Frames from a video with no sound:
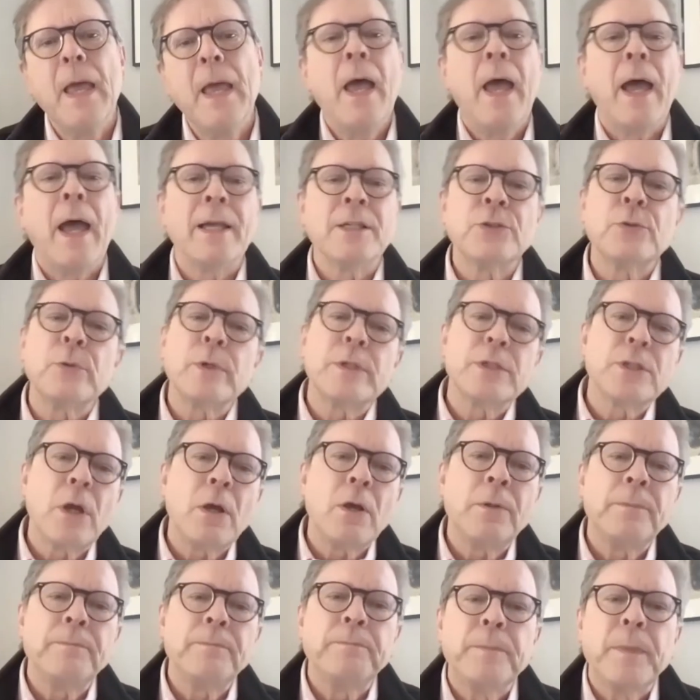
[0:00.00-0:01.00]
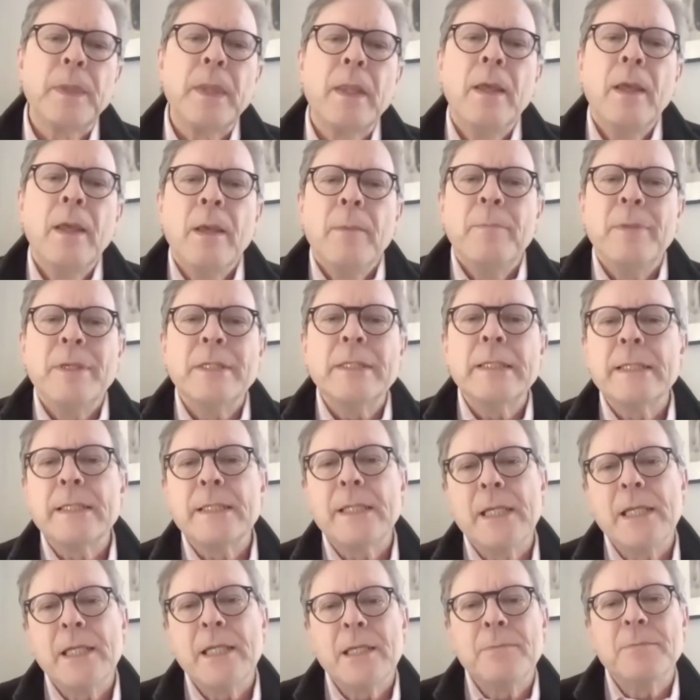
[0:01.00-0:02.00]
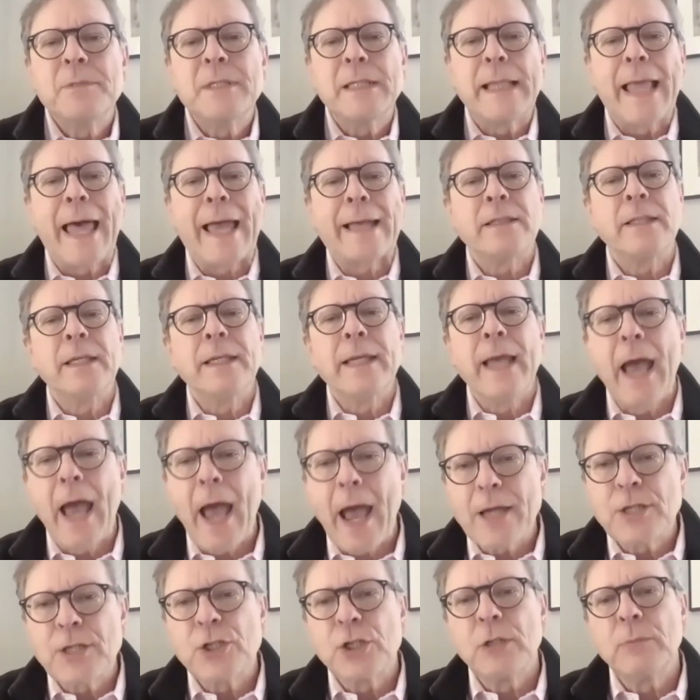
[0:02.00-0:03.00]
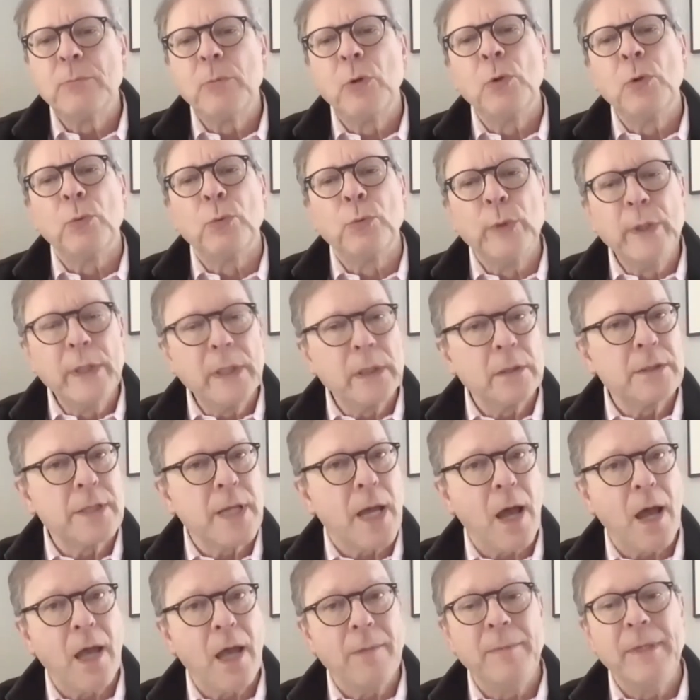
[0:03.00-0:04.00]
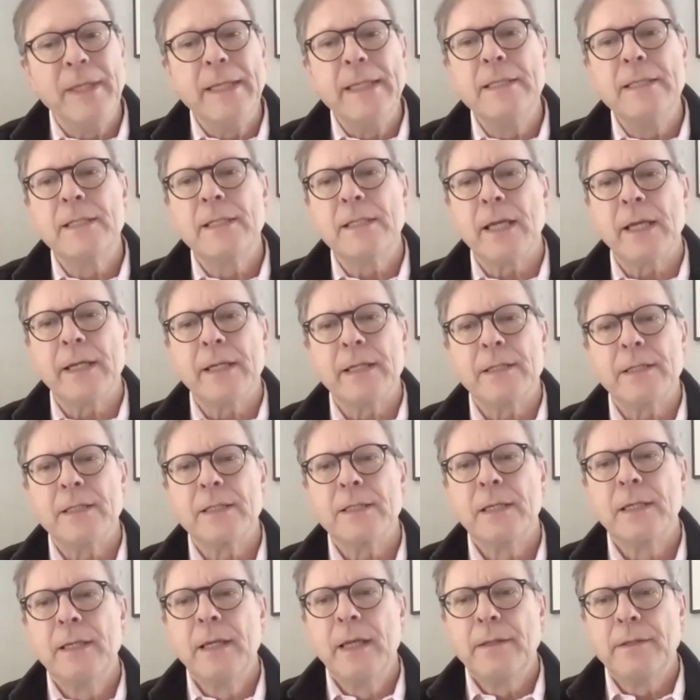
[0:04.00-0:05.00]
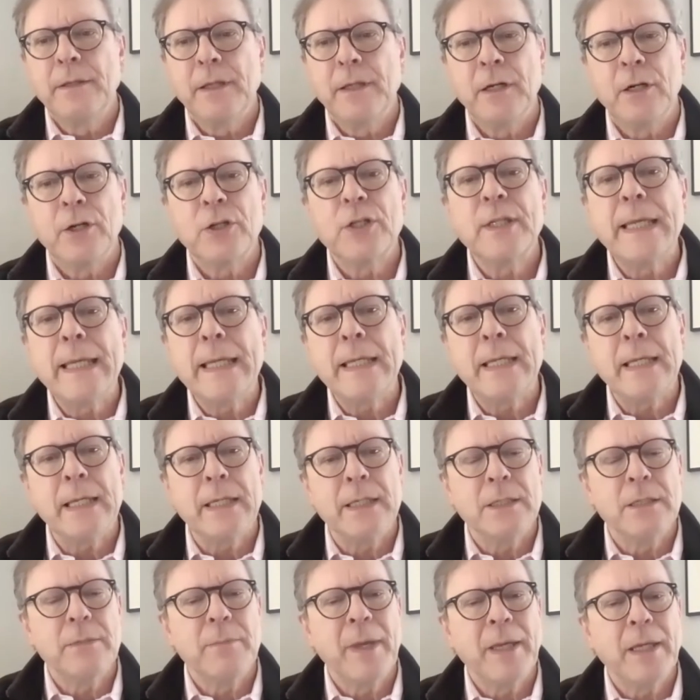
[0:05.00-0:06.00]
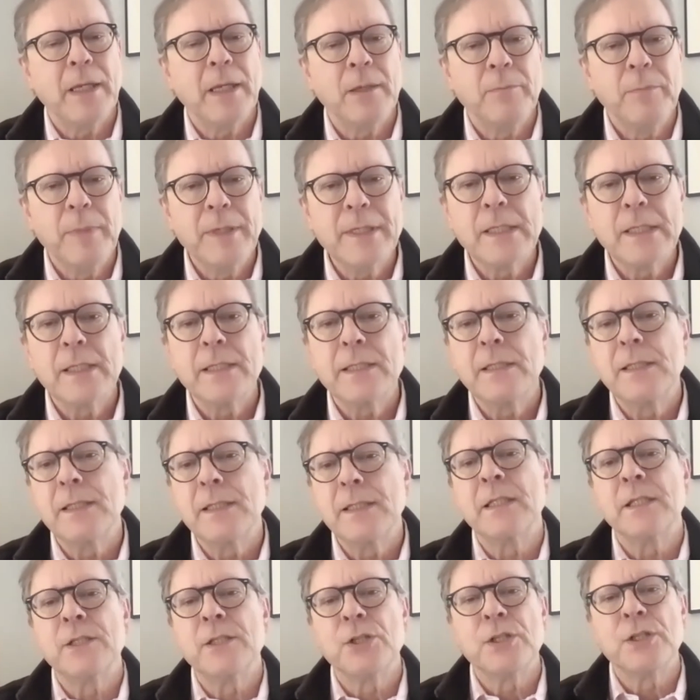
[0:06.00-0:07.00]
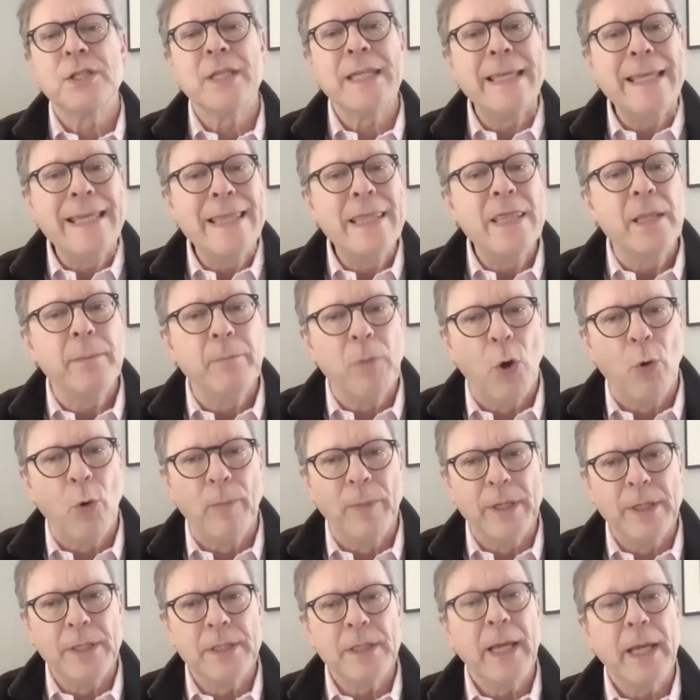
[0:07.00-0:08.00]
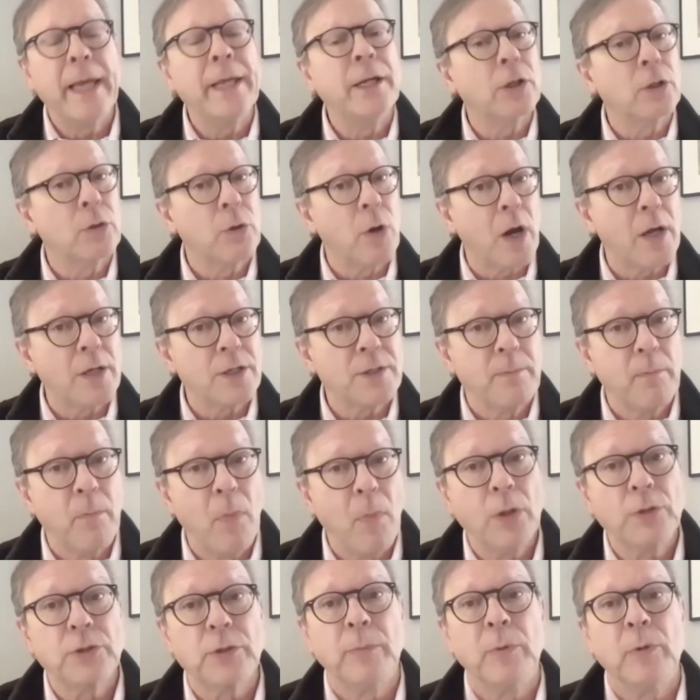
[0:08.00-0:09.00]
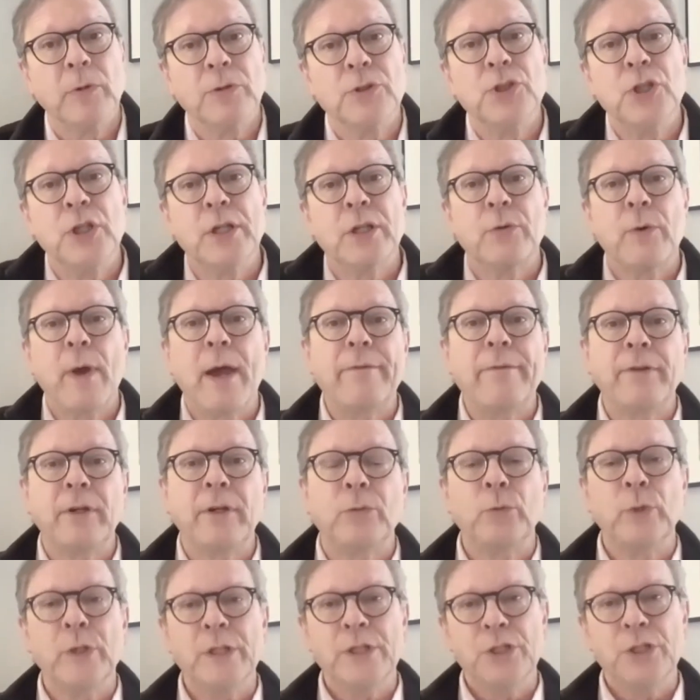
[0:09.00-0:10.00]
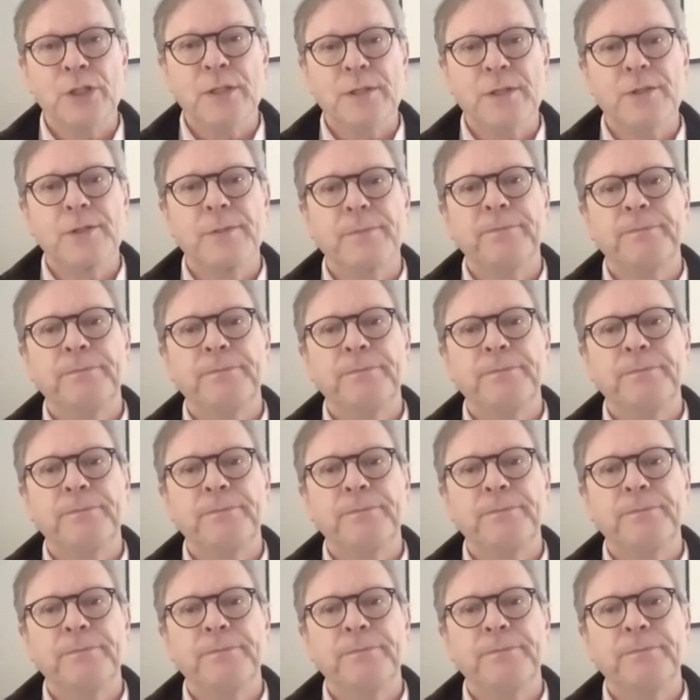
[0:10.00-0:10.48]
As a result, business teams lack the actionable real-time insights that are key to making business decisions in the moment and across multiple geographic regions.